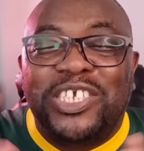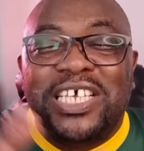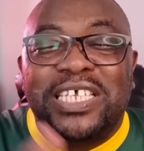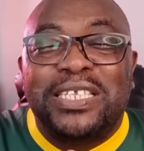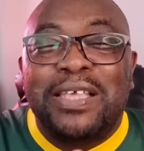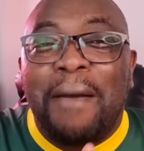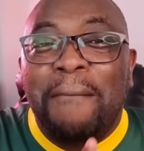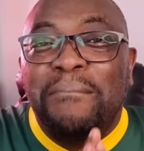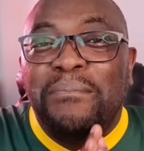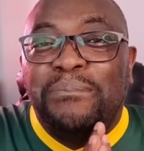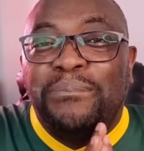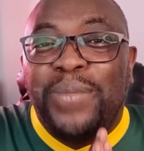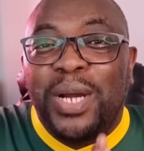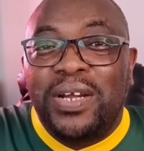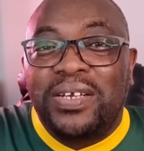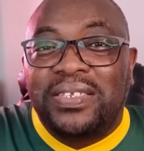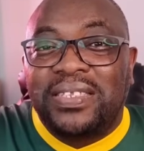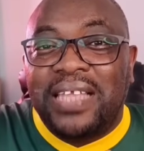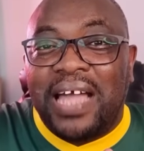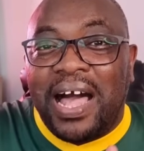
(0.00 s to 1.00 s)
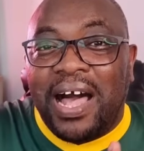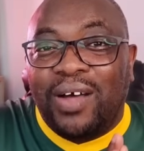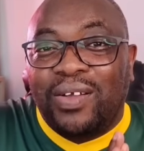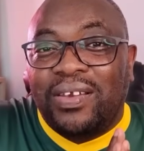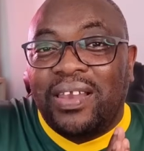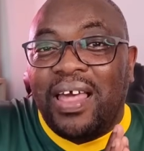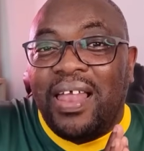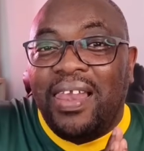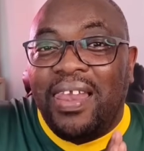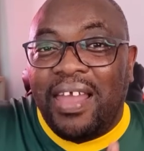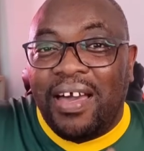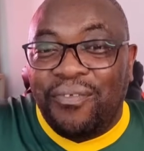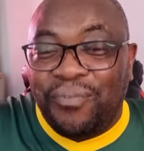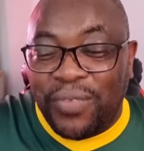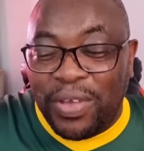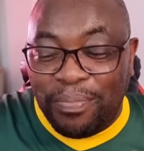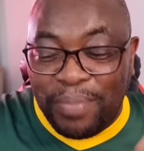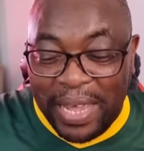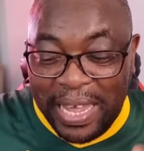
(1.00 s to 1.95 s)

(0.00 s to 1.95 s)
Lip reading: just burst out laughing.